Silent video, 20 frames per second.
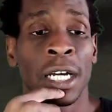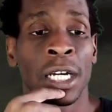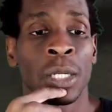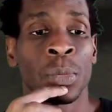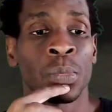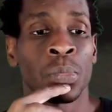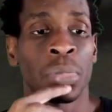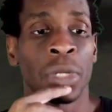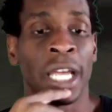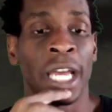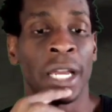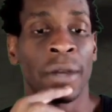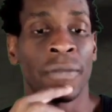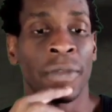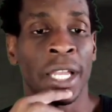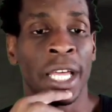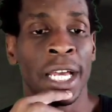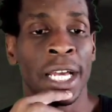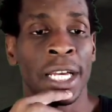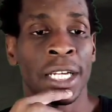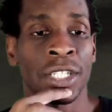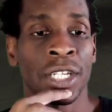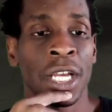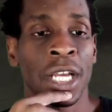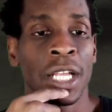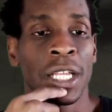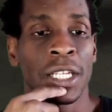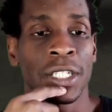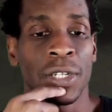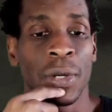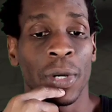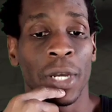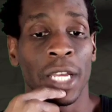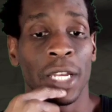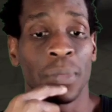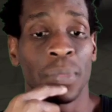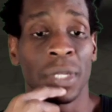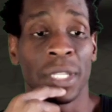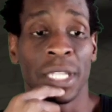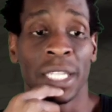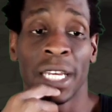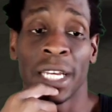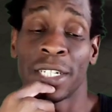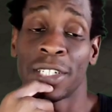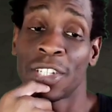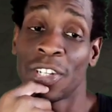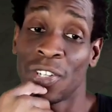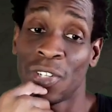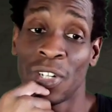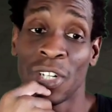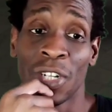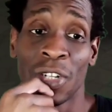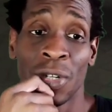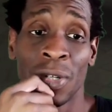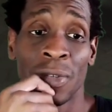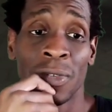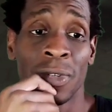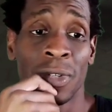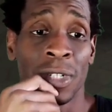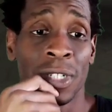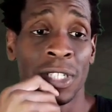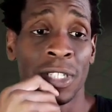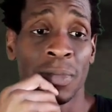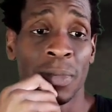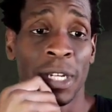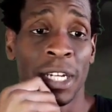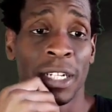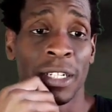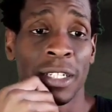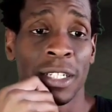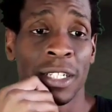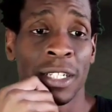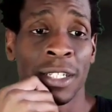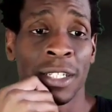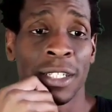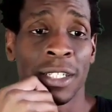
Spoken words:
Black Flash. Let's go ahead and put that taunt over on Spectre.